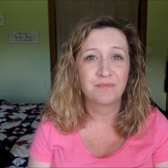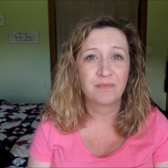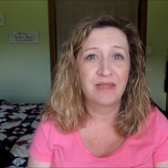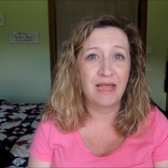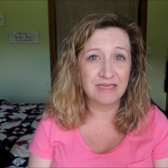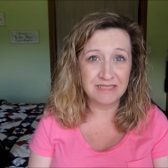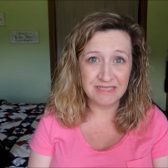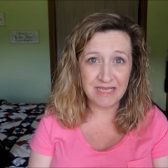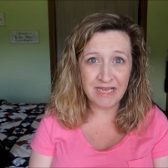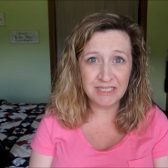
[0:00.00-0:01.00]

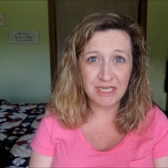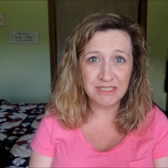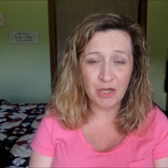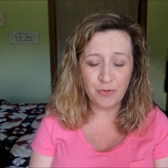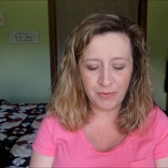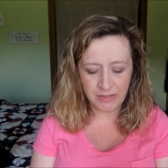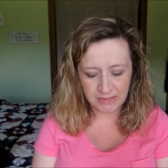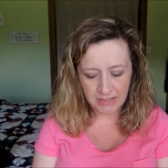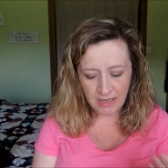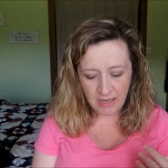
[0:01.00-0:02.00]
Galaxy's Edge has
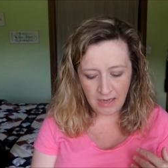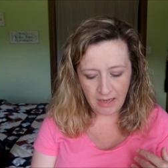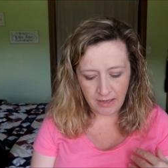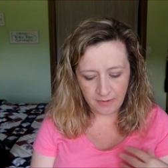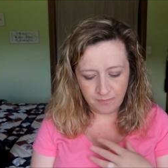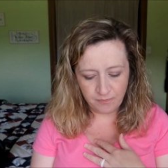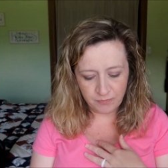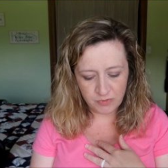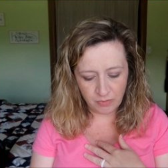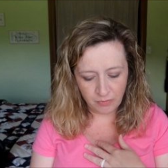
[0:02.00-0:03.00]
opened.
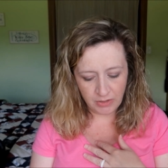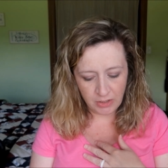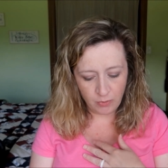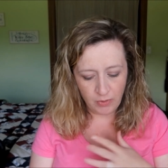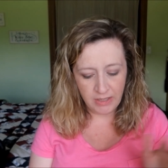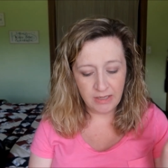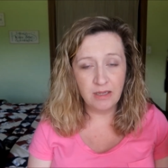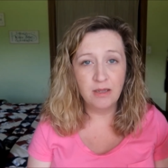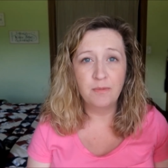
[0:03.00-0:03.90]
So really quick,